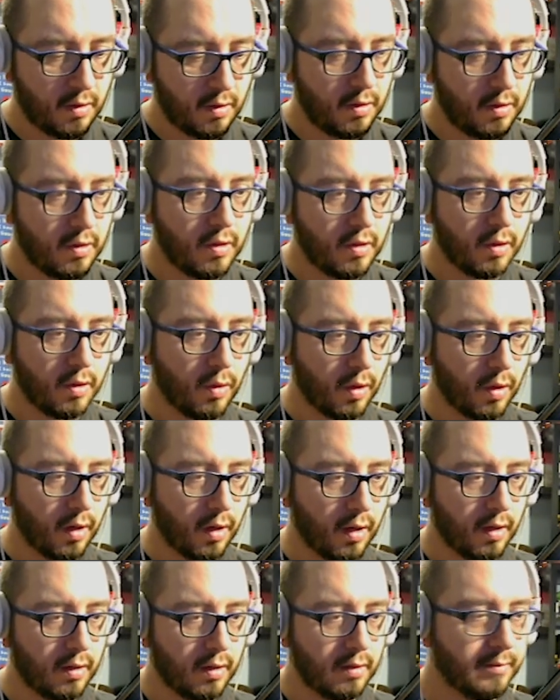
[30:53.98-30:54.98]

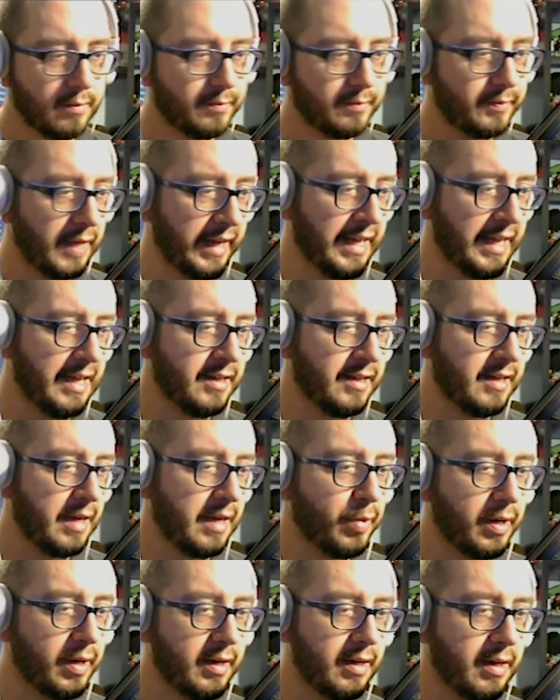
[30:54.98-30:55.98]
door, I can't type
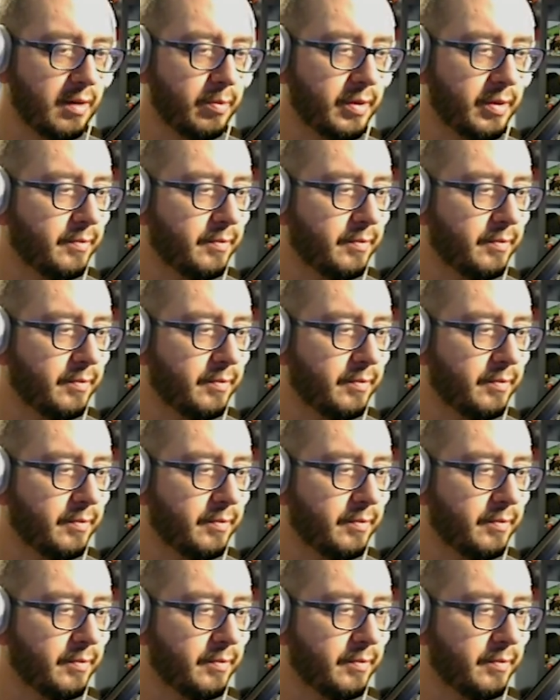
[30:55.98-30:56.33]
right now, but